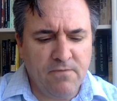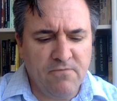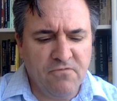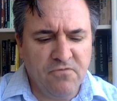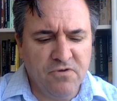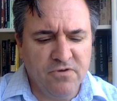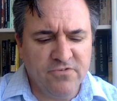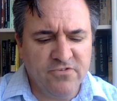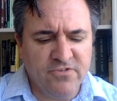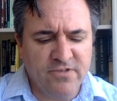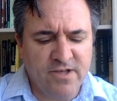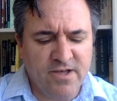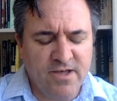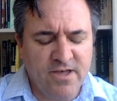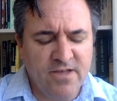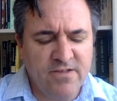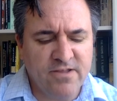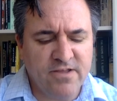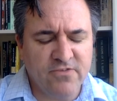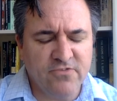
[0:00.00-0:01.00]
for a start,
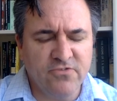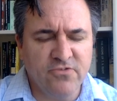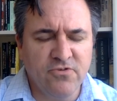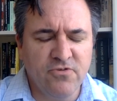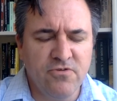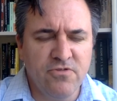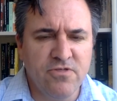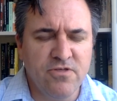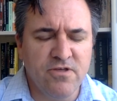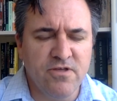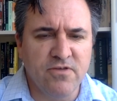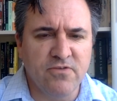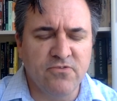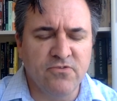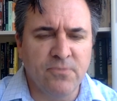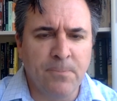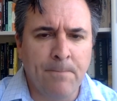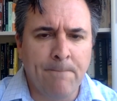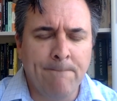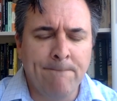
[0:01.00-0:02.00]
he does two
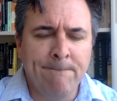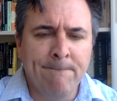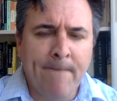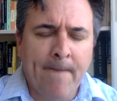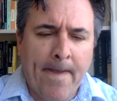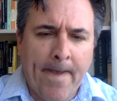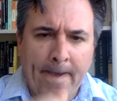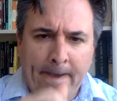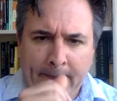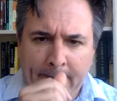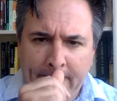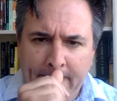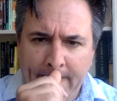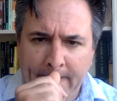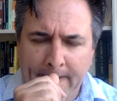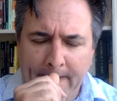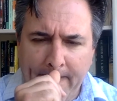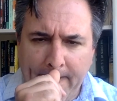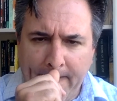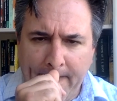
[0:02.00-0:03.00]
things.
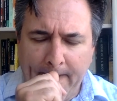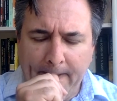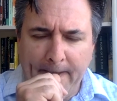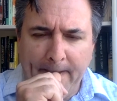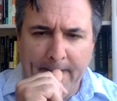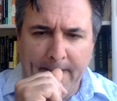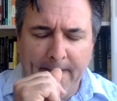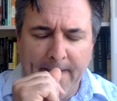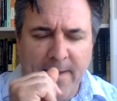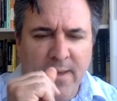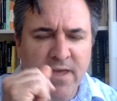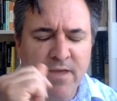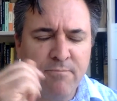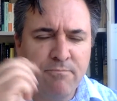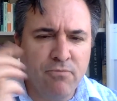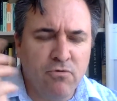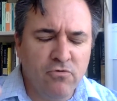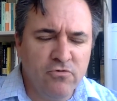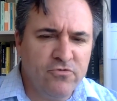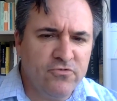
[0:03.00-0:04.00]
He, he
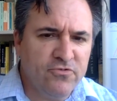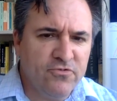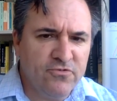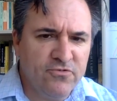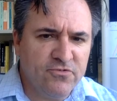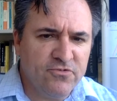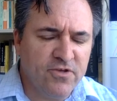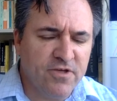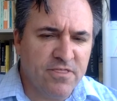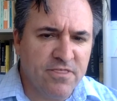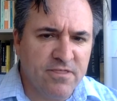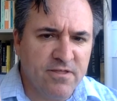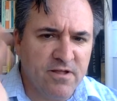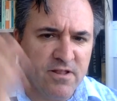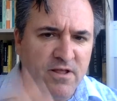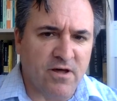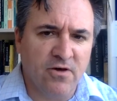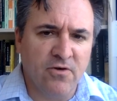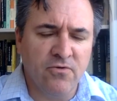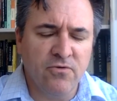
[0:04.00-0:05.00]
pushes
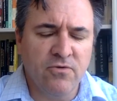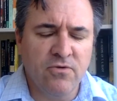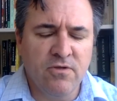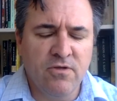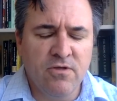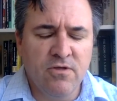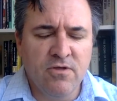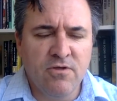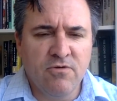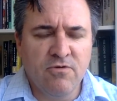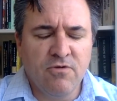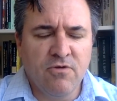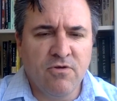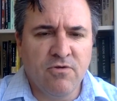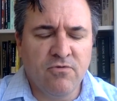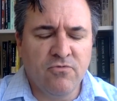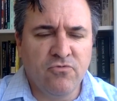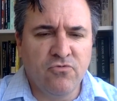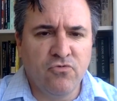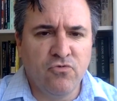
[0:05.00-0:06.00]
Othello
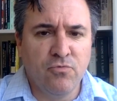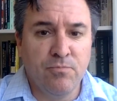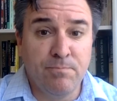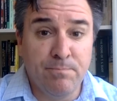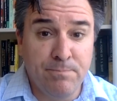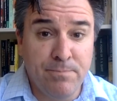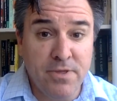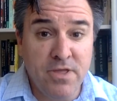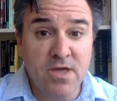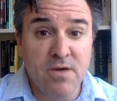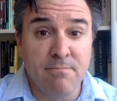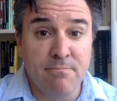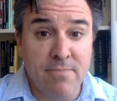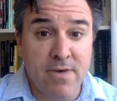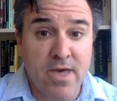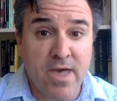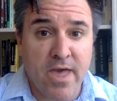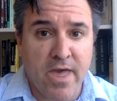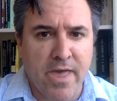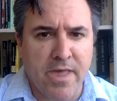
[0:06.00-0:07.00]
to be a
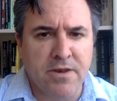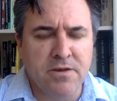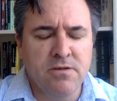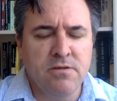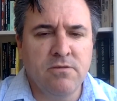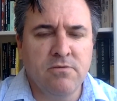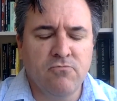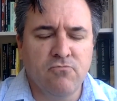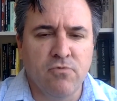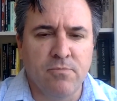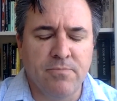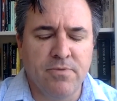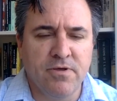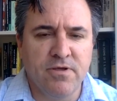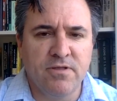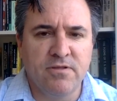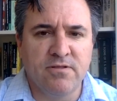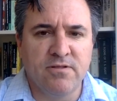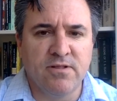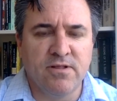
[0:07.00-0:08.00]
man
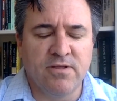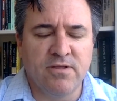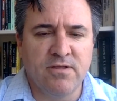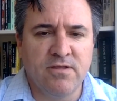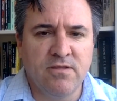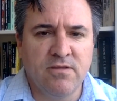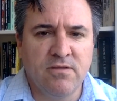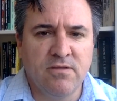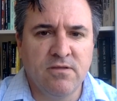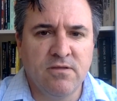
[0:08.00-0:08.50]
repeatedly,